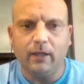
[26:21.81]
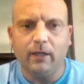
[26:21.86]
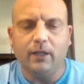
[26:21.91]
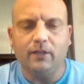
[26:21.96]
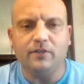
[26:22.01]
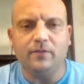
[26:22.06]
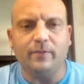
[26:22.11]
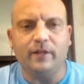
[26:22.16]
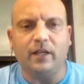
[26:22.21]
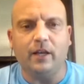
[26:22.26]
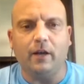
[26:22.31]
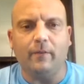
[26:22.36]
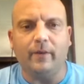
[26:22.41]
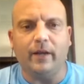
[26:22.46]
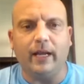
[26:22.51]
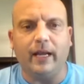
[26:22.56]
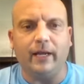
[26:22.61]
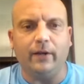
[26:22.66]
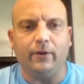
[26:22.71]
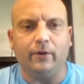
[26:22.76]
to become a
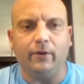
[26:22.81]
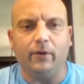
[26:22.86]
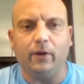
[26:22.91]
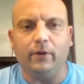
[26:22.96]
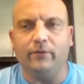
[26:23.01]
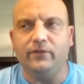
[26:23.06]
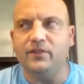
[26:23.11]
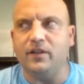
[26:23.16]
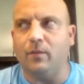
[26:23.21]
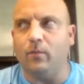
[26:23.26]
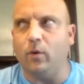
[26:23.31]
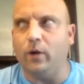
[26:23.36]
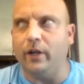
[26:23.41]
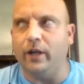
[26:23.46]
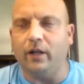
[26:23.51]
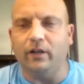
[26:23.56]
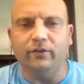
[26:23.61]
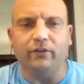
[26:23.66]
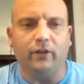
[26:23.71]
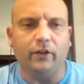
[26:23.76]
hater of someone
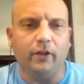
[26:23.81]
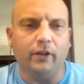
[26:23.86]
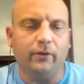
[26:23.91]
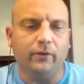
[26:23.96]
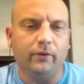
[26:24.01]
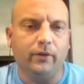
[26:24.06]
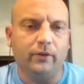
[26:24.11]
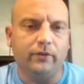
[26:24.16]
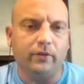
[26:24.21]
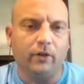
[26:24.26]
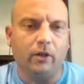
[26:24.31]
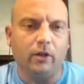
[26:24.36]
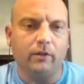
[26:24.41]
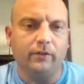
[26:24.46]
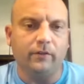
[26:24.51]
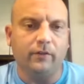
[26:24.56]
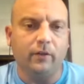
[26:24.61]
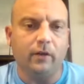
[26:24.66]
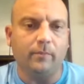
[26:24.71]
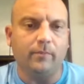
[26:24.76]
else, another
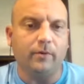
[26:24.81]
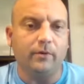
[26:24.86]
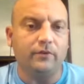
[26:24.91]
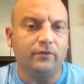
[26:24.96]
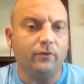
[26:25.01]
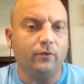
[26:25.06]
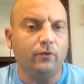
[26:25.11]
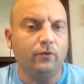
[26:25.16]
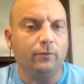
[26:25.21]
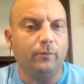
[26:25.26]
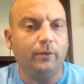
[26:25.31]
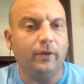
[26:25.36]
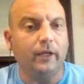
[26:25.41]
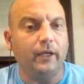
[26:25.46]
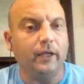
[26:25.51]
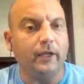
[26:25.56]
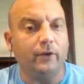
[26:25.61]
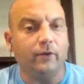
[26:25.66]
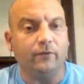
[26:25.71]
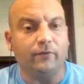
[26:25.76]
adult, a person who's playing
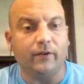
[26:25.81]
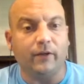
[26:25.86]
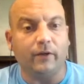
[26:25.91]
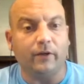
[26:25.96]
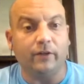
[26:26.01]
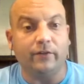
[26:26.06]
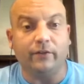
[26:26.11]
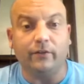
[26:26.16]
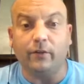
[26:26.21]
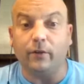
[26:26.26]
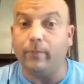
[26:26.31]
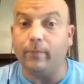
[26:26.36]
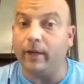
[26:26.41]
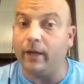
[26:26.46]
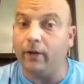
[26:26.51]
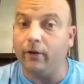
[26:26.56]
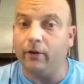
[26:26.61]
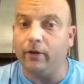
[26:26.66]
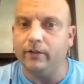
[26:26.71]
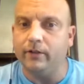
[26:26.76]
interference, their
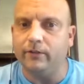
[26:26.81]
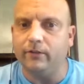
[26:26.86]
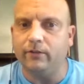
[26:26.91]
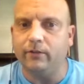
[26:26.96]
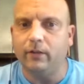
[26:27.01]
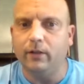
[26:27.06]
parents.